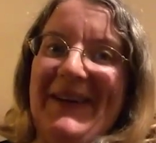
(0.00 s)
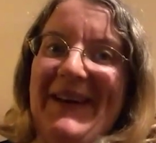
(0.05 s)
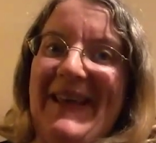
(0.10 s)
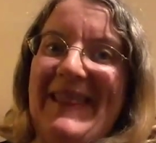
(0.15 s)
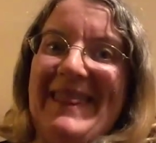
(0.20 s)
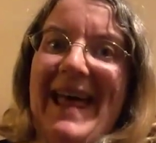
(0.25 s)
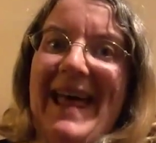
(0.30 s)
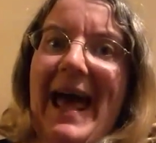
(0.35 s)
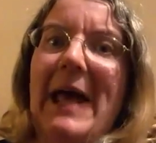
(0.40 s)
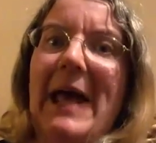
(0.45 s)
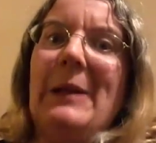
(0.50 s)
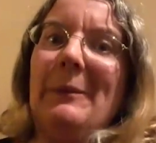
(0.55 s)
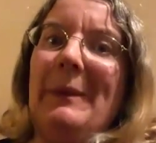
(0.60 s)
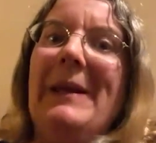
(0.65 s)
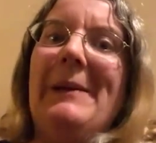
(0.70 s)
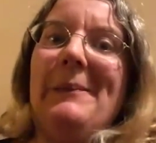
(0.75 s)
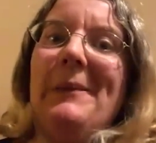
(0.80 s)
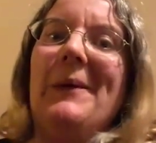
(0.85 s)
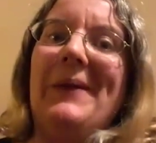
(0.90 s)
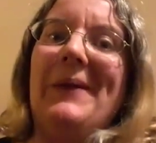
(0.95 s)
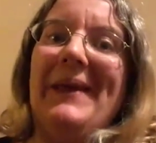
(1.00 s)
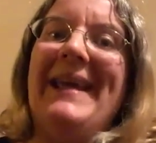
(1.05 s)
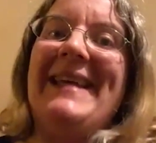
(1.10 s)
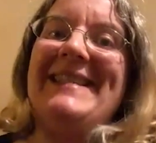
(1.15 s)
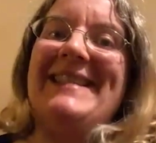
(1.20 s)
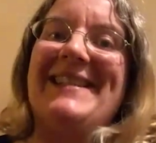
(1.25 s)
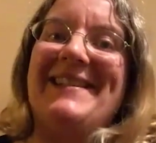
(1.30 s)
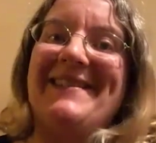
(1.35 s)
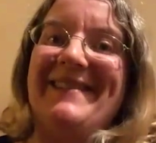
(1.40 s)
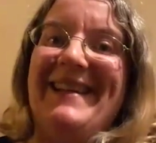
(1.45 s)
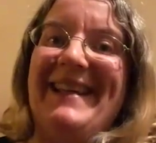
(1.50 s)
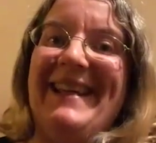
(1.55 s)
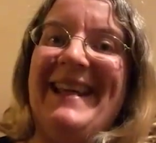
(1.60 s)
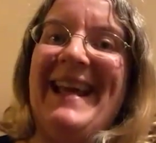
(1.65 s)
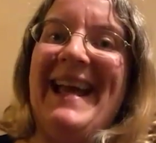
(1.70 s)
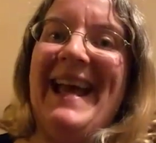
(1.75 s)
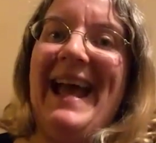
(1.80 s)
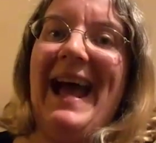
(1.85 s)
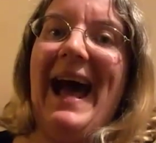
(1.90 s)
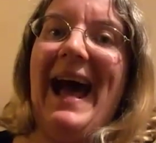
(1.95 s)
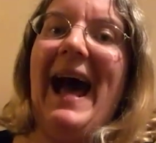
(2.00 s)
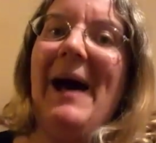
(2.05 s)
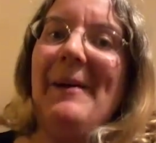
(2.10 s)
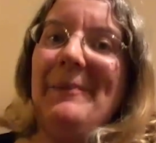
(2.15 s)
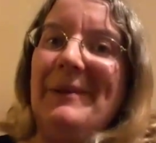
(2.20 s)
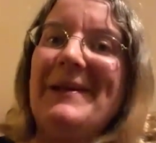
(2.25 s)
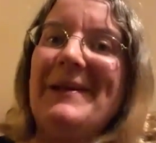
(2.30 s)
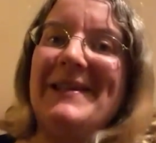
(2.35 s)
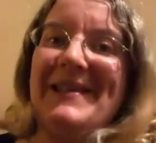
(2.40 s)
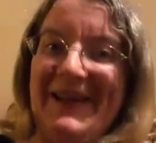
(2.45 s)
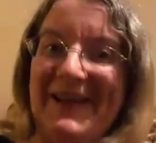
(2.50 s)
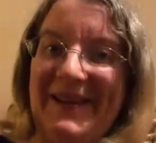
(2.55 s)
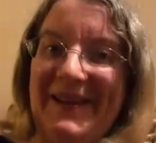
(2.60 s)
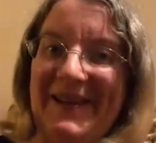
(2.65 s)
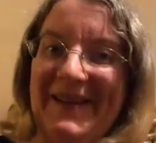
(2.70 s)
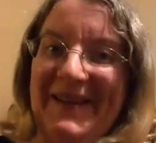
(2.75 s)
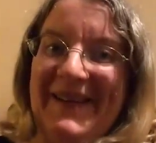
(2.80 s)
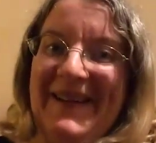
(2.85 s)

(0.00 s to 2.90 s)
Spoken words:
You know, they're the people the history happened to.